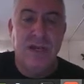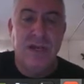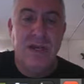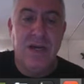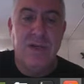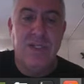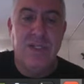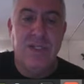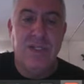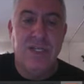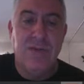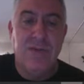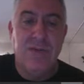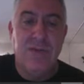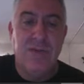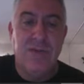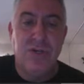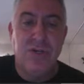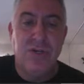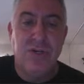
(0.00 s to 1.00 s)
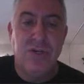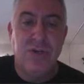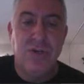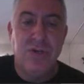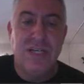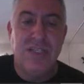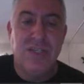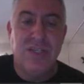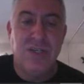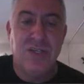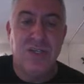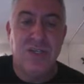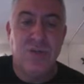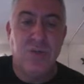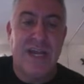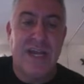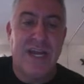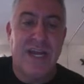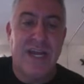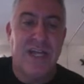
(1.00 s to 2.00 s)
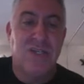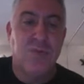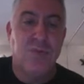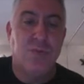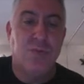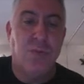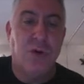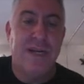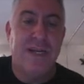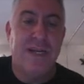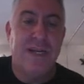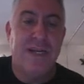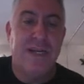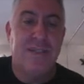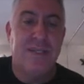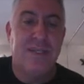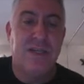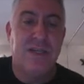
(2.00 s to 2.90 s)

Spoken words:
question number 2 asks us what x1 is,